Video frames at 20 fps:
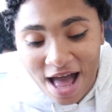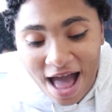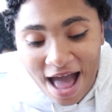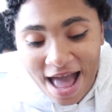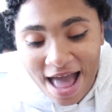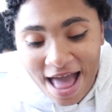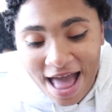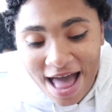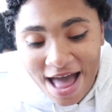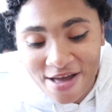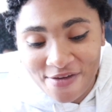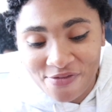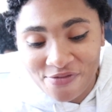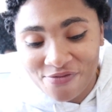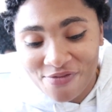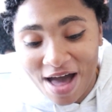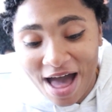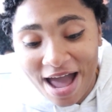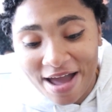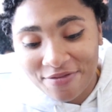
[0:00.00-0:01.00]
I
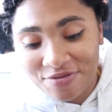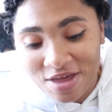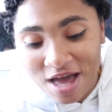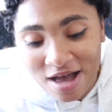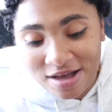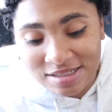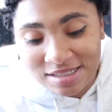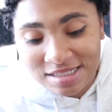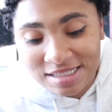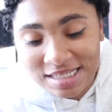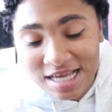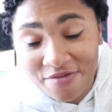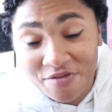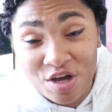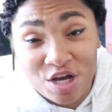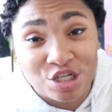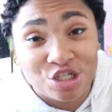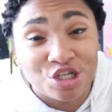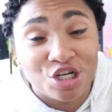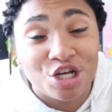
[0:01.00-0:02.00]
have
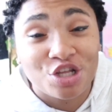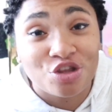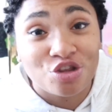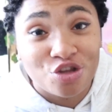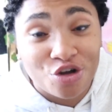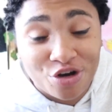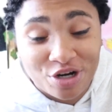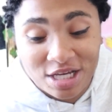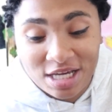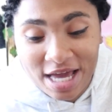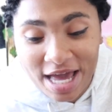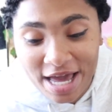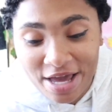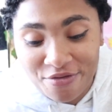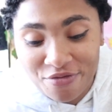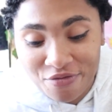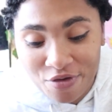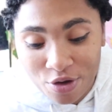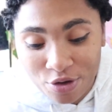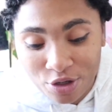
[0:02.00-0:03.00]

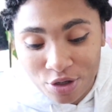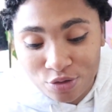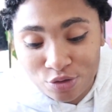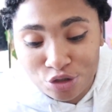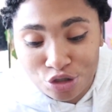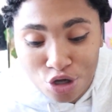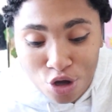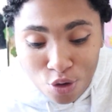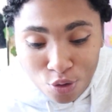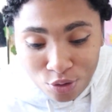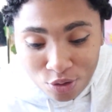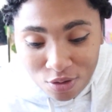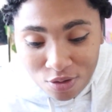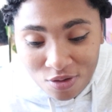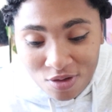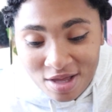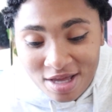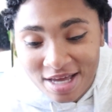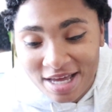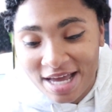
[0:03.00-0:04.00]
5,738 photos
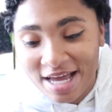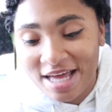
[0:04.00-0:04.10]
total,